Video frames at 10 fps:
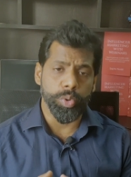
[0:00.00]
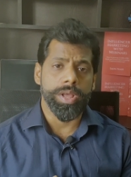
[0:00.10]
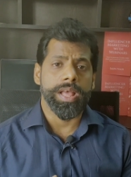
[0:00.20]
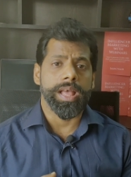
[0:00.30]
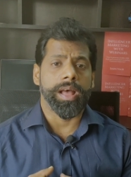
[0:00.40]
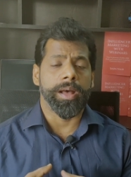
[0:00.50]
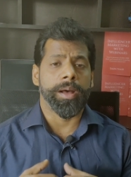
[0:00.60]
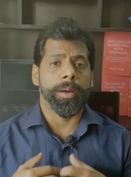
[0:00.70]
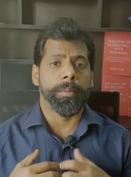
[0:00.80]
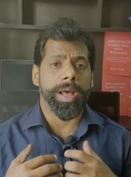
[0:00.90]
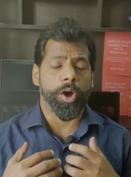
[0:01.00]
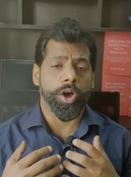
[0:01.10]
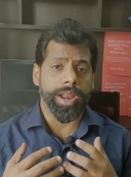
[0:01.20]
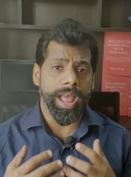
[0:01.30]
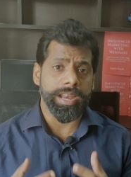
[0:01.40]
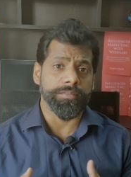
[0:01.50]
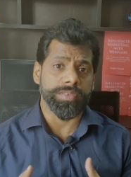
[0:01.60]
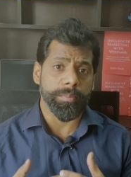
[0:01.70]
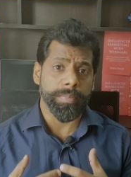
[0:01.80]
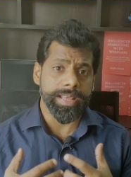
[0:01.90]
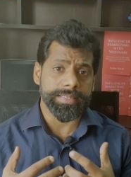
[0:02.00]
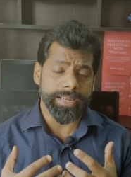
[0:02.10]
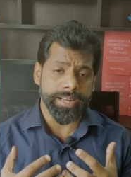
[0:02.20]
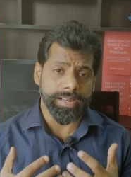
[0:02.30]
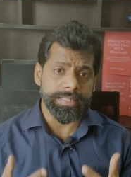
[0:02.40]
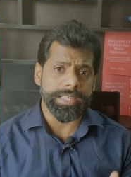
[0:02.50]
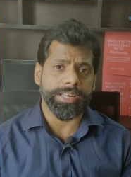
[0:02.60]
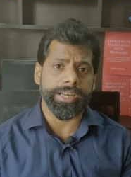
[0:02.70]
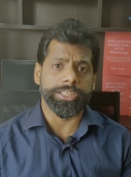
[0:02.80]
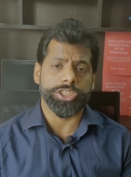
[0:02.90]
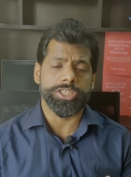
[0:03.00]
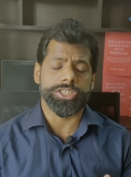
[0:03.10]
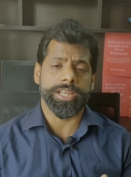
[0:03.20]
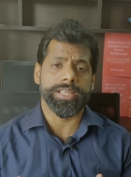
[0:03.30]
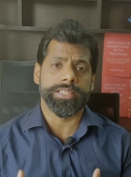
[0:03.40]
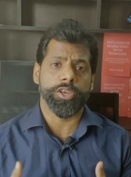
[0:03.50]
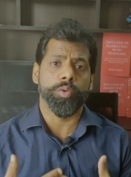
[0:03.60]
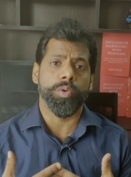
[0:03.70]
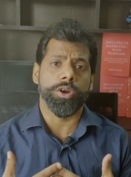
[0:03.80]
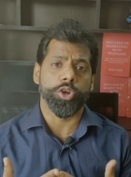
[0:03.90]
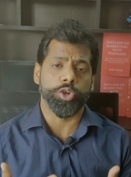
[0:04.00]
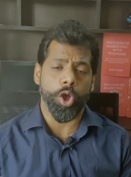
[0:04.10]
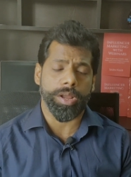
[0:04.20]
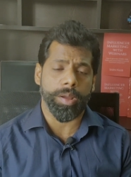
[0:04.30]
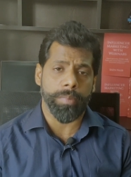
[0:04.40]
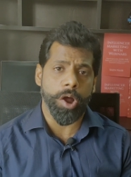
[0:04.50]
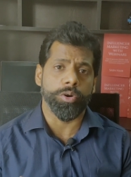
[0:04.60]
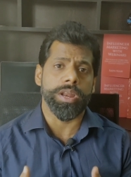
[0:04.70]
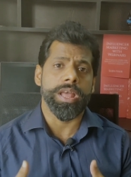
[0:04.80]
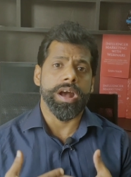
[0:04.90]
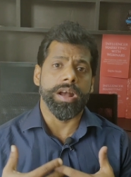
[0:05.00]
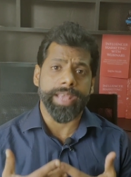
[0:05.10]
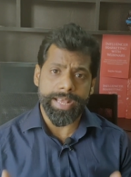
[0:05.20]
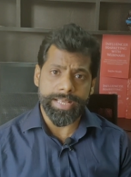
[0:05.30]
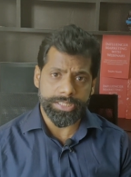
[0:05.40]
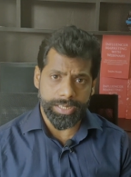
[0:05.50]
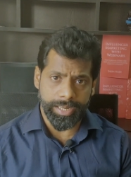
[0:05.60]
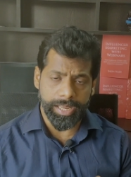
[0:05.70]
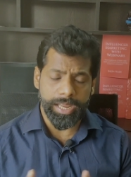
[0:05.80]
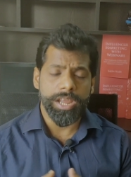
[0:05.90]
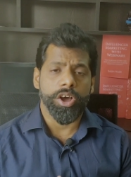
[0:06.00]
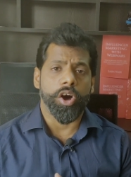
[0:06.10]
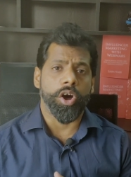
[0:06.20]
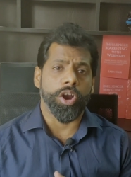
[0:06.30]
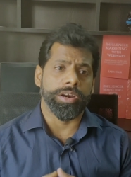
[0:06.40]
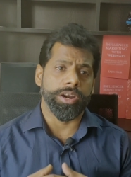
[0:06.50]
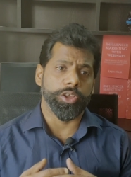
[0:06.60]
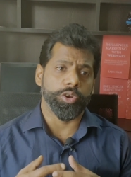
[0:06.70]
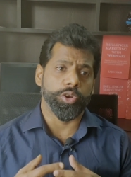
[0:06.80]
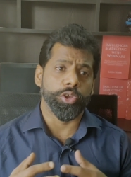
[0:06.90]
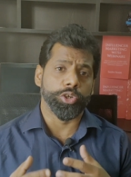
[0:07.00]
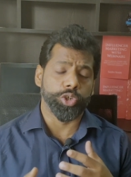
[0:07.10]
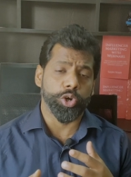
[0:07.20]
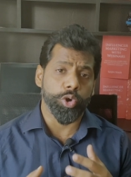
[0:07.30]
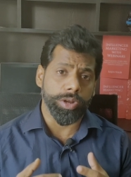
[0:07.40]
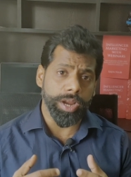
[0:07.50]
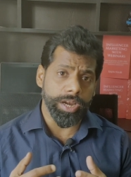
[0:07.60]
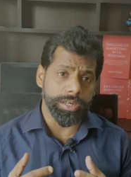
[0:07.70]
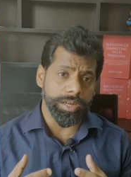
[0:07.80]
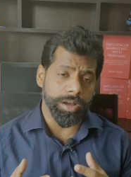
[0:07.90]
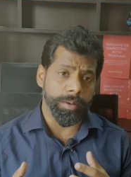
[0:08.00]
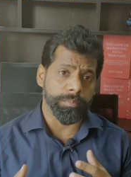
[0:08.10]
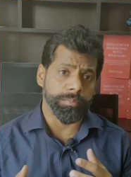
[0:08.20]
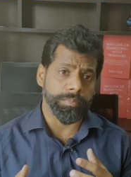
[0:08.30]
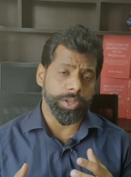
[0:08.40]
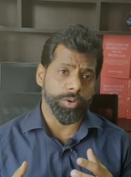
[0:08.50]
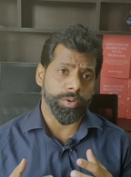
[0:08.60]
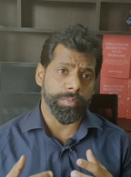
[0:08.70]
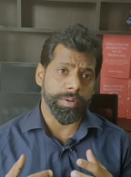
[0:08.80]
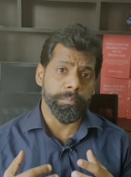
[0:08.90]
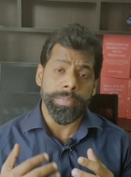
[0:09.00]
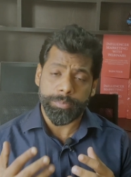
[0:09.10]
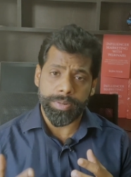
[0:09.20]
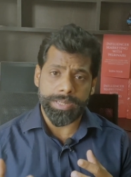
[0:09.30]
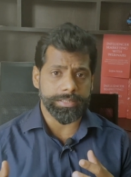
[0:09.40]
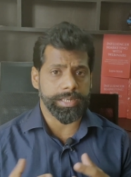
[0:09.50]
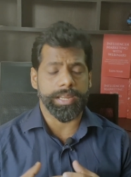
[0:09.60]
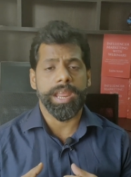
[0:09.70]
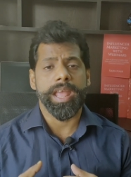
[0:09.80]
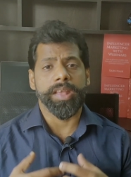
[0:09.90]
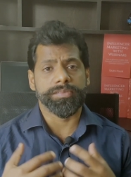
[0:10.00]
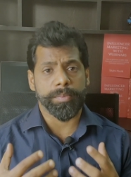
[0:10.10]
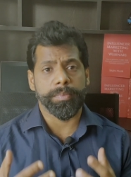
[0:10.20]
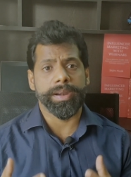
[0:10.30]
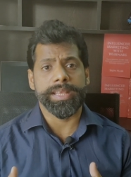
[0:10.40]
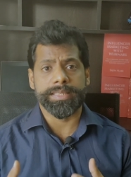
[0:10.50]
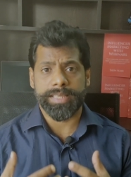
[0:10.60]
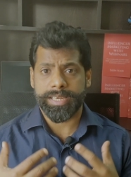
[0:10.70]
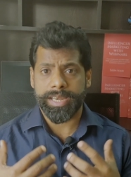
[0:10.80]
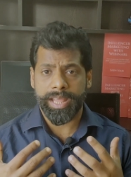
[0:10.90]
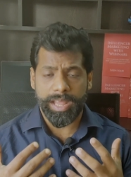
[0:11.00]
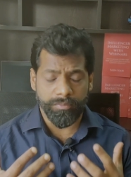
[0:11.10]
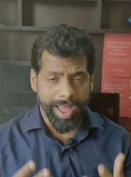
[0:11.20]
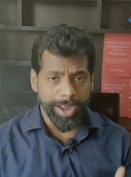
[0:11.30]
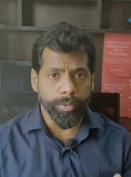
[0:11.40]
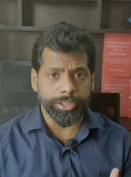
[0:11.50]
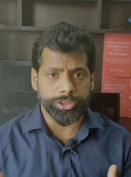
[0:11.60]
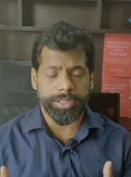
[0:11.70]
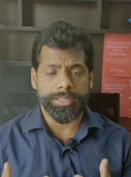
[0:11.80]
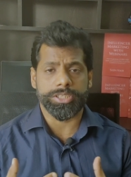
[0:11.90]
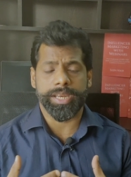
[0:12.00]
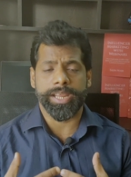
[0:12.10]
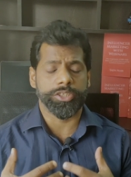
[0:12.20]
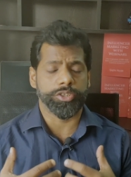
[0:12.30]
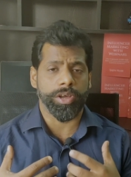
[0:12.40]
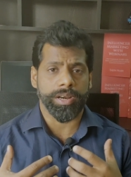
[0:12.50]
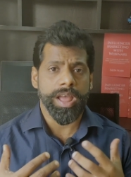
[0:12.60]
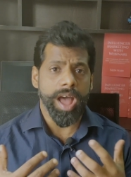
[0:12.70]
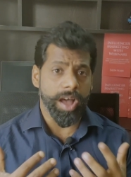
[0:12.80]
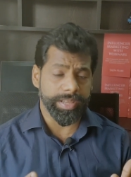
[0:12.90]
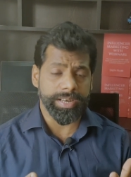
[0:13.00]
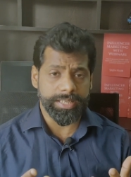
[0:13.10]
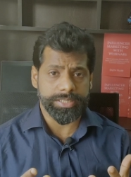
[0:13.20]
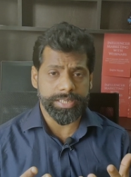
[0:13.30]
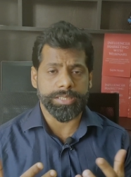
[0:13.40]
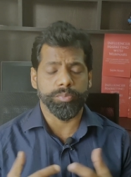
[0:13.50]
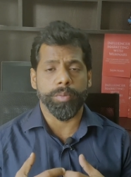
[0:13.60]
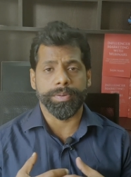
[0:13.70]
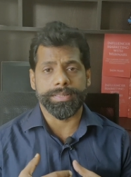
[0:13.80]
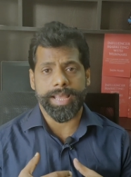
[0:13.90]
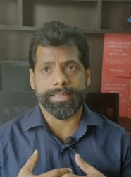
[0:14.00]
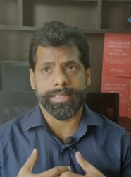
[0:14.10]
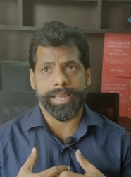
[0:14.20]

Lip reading: and if somebody is at a consideration stage, then you want to talk about a case study, or you should look at myth busting if somebody is at a evaluation stage or awareness stage more precisely.